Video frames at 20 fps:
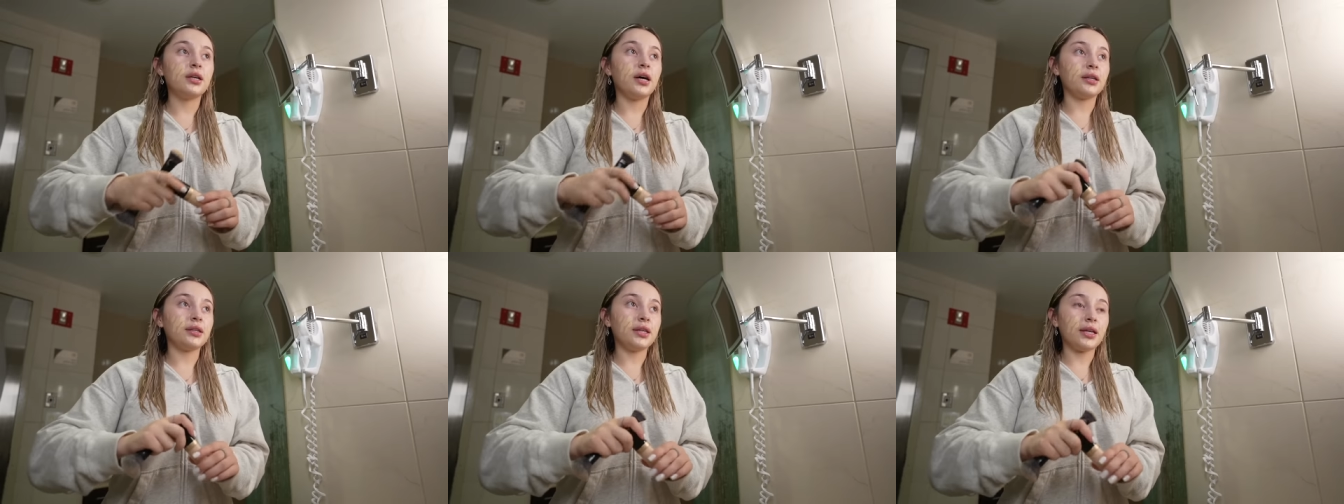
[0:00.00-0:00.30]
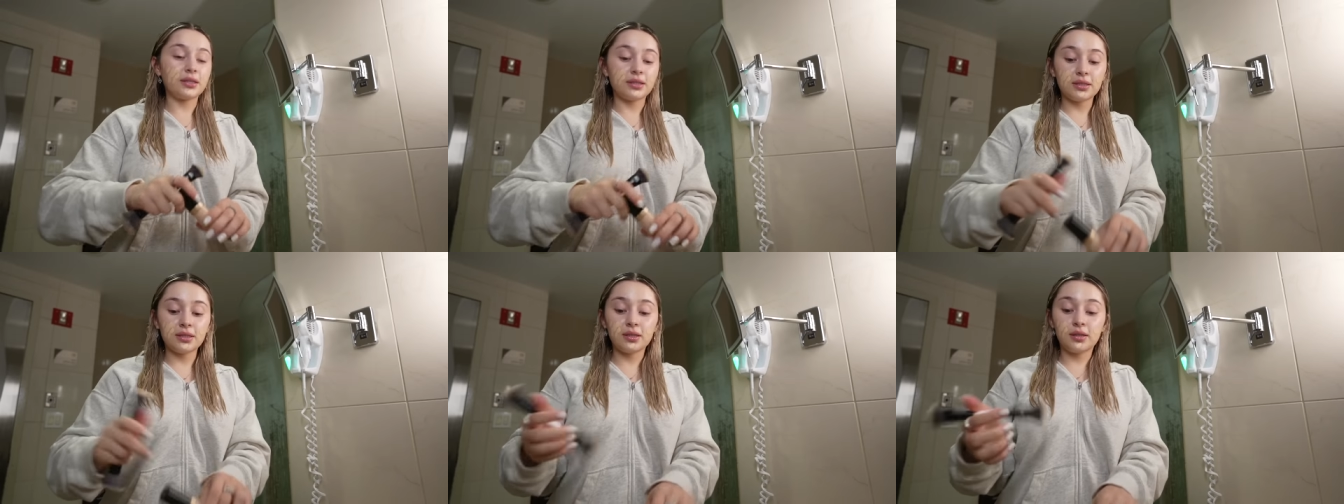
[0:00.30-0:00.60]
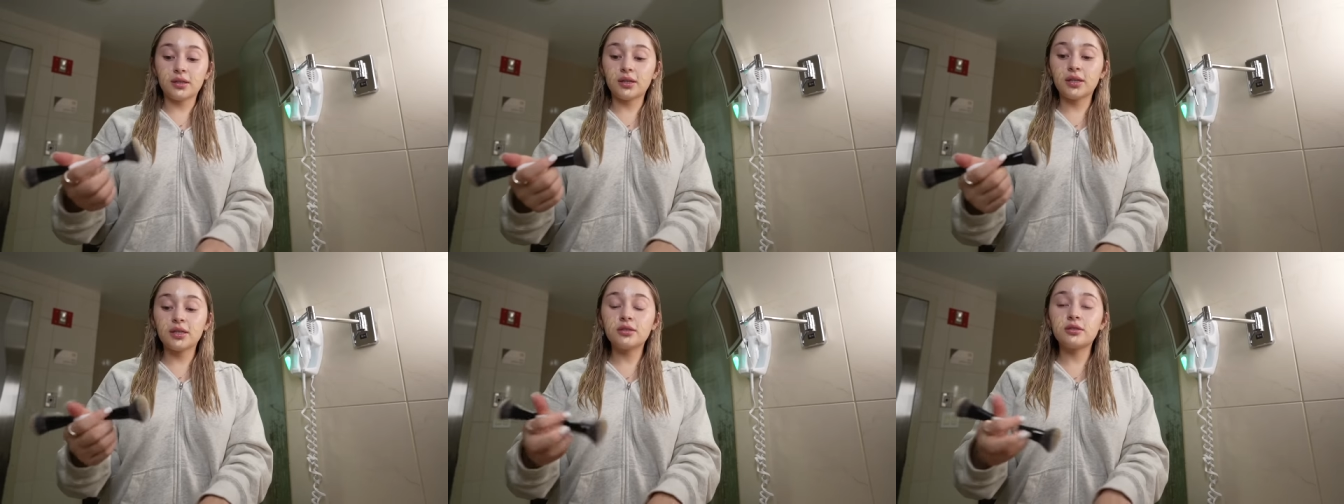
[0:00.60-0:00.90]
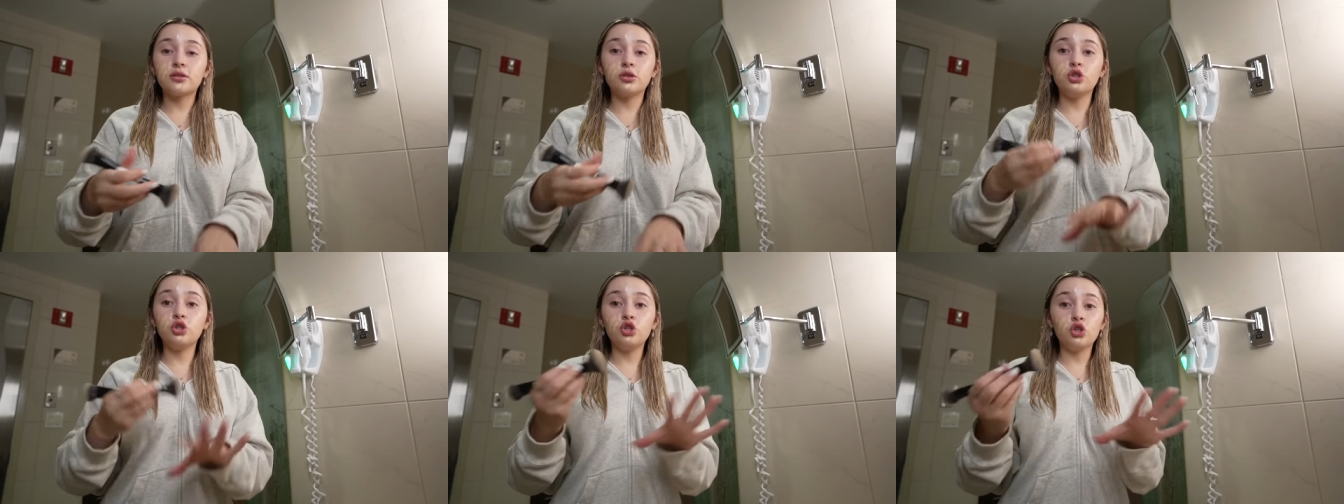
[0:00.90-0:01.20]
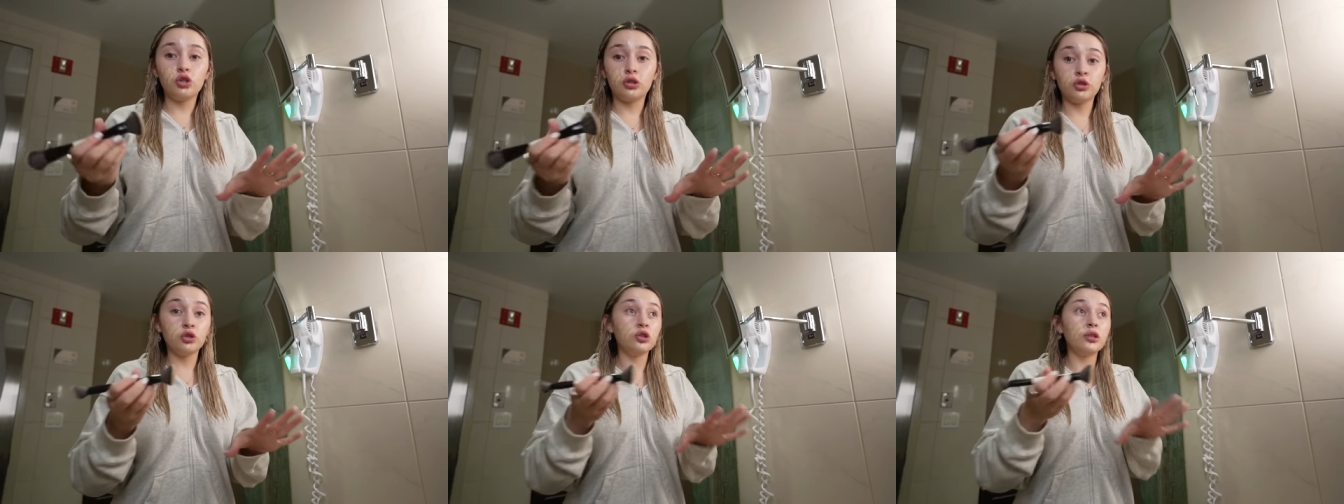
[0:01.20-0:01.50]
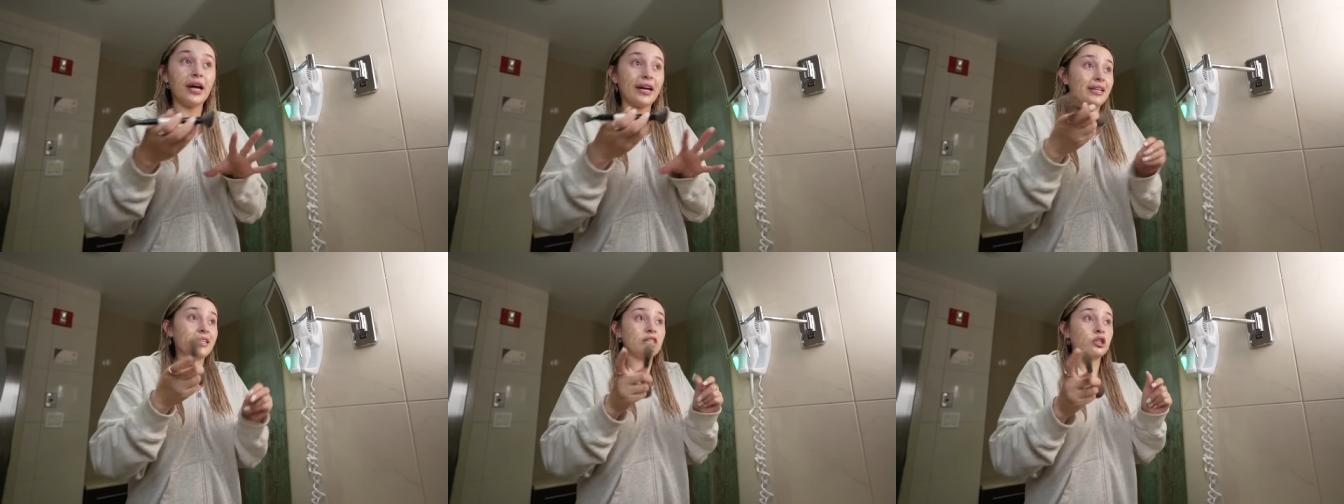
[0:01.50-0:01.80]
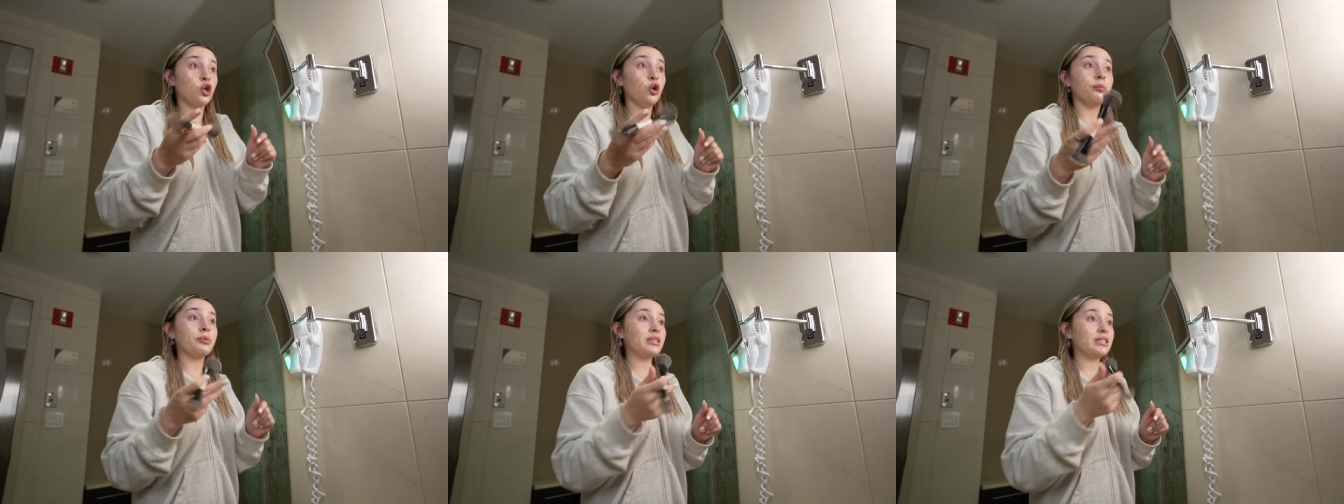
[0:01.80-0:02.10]
not that serious. Like
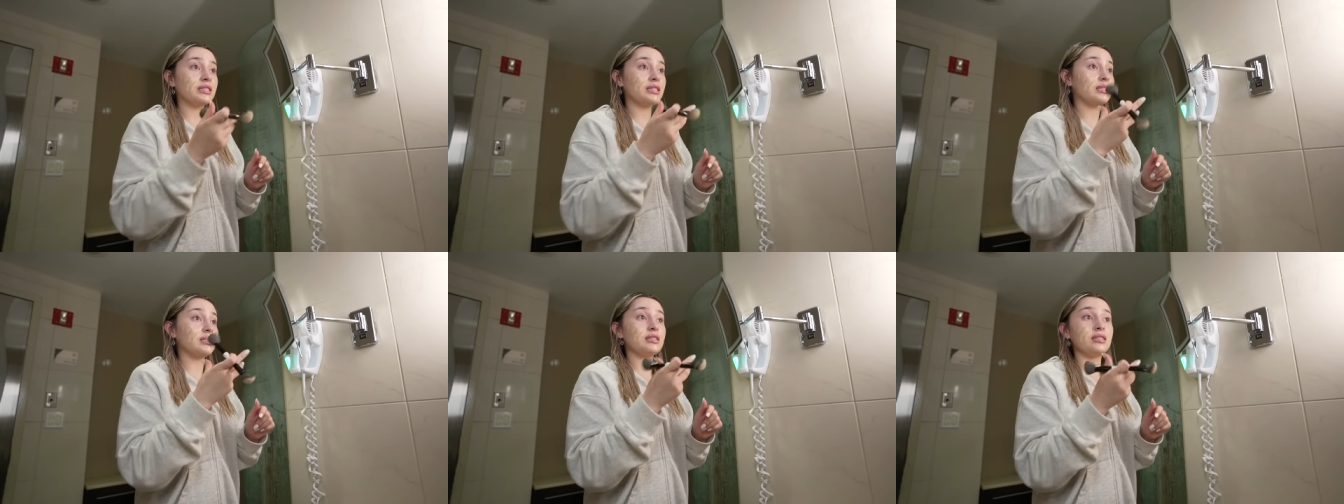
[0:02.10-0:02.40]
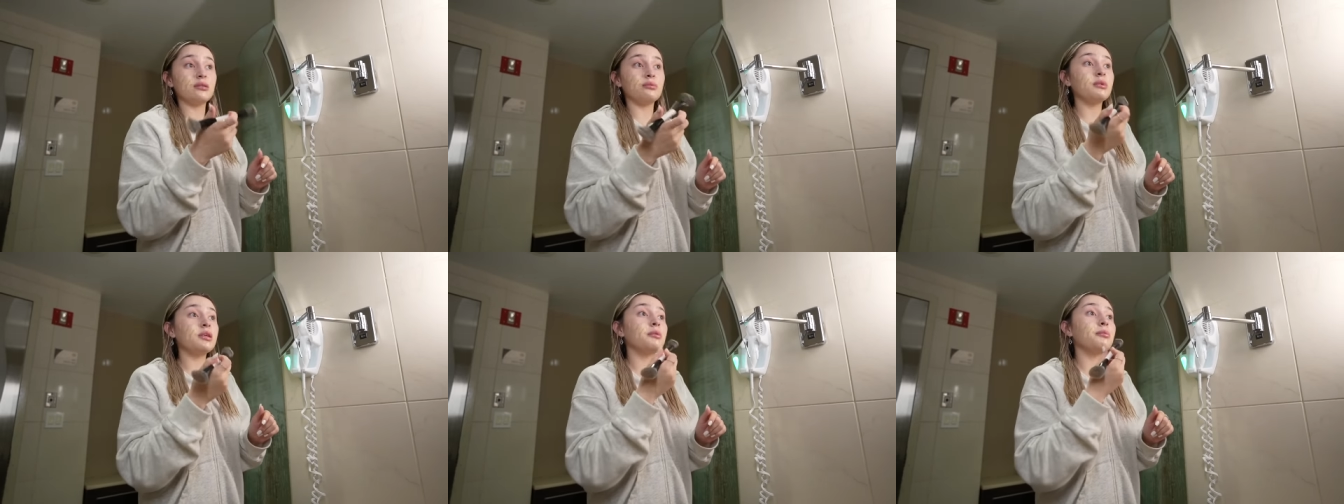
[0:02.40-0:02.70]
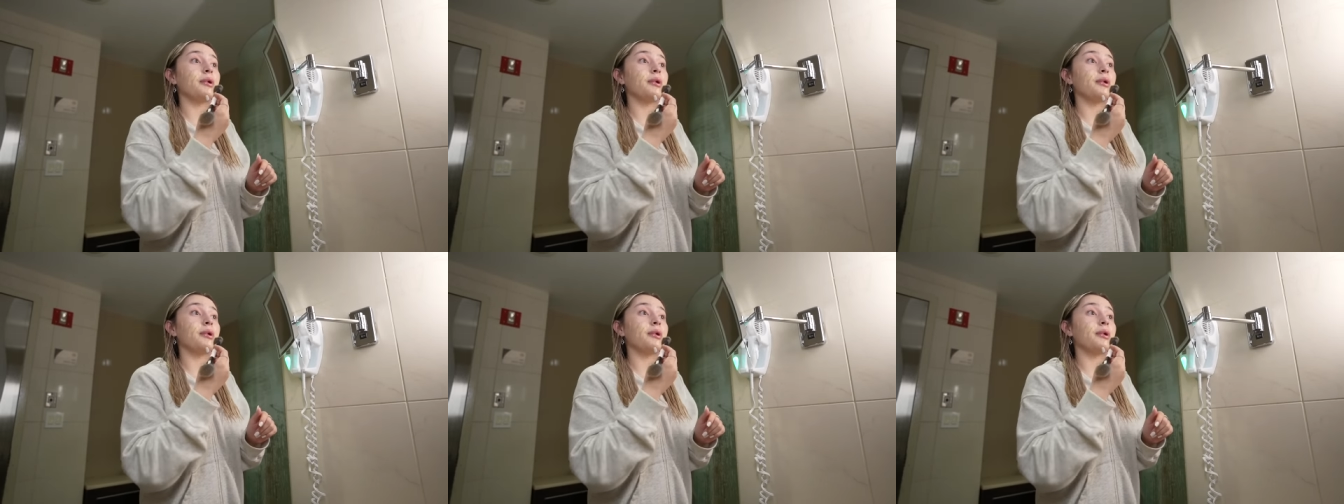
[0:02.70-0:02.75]
nobody's gonna see me,